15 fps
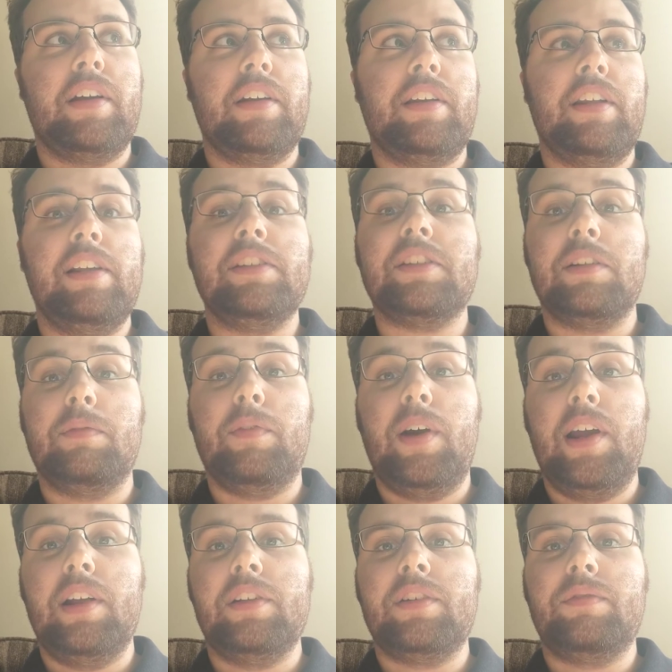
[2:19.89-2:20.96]
a decent
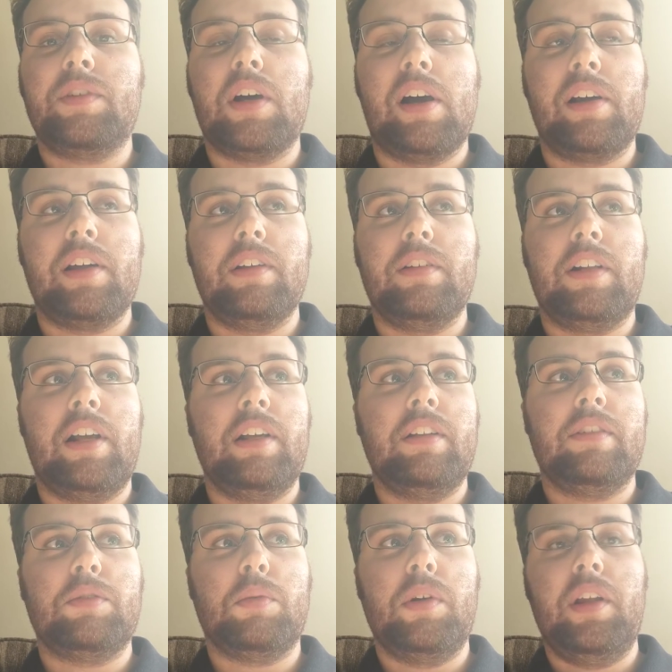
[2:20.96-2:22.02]
wage. I'm talking like
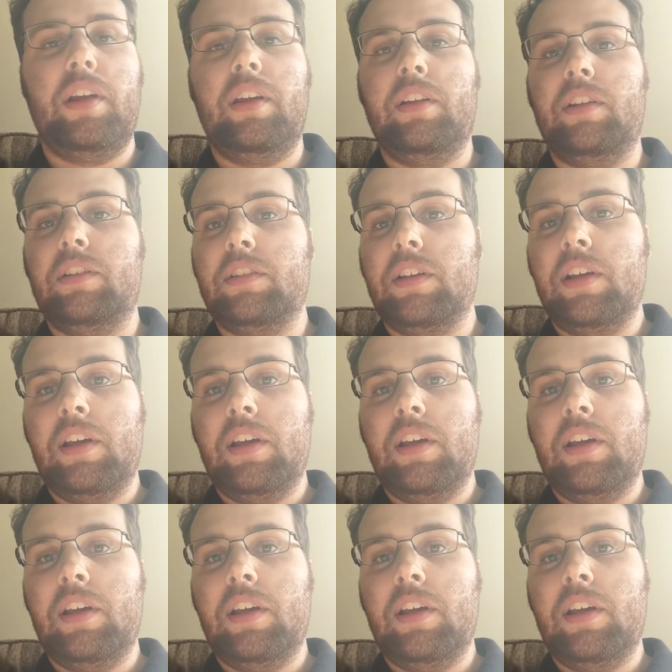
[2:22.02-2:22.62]
20,